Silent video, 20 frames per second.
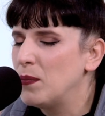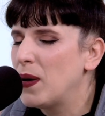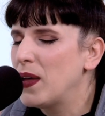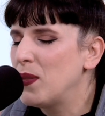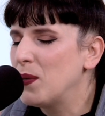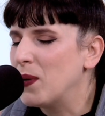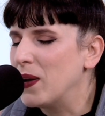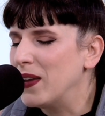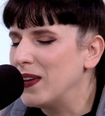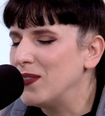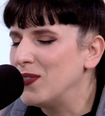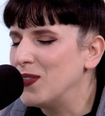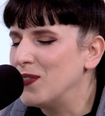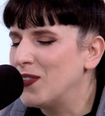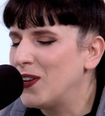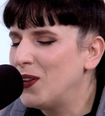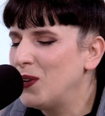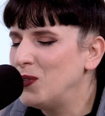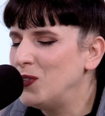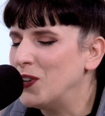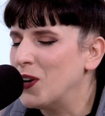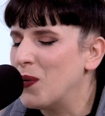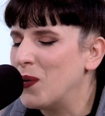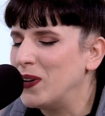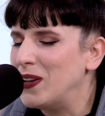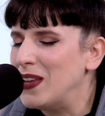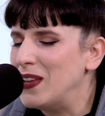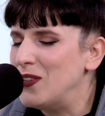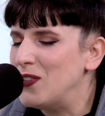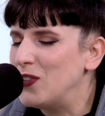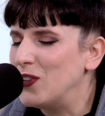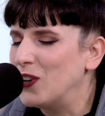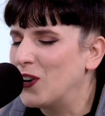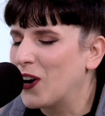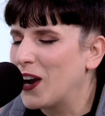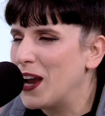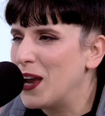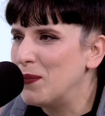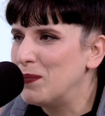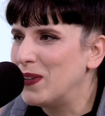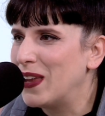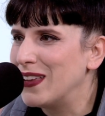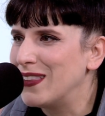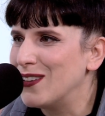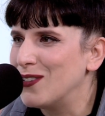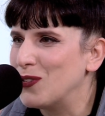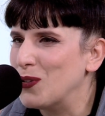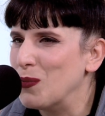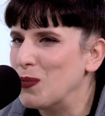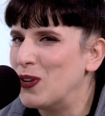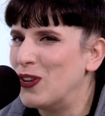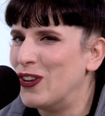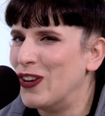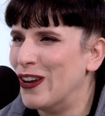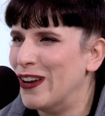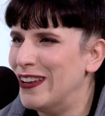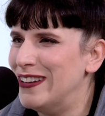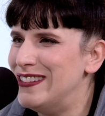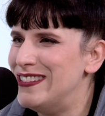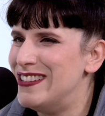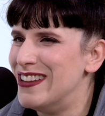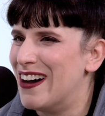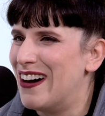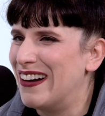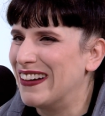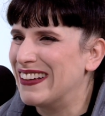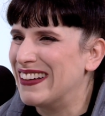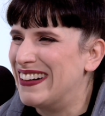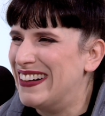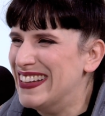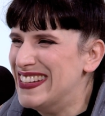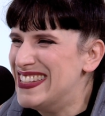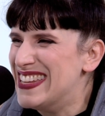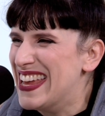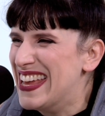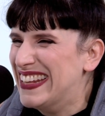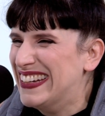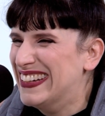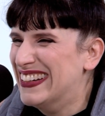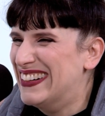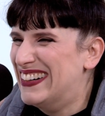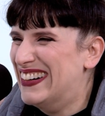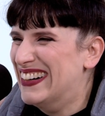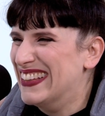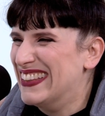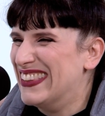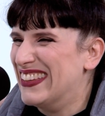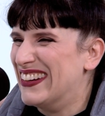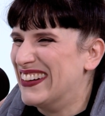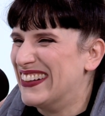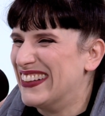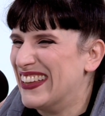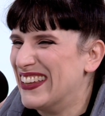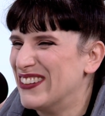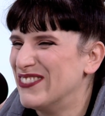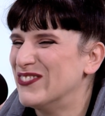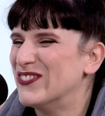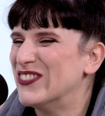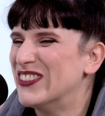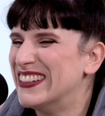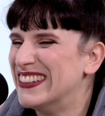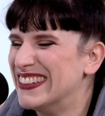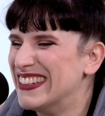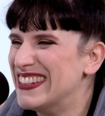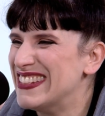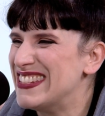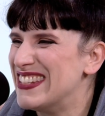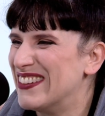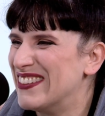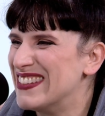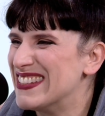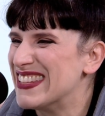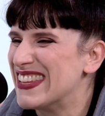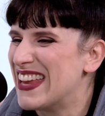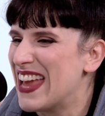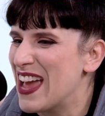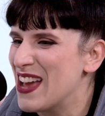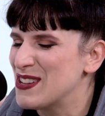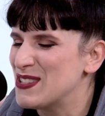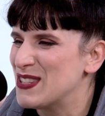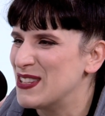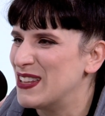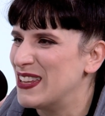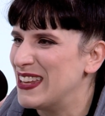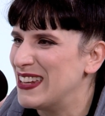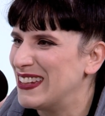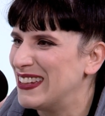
the way, if you follow Joe on Instagram, like there's some good dog content on there. Like really, seriously, excellent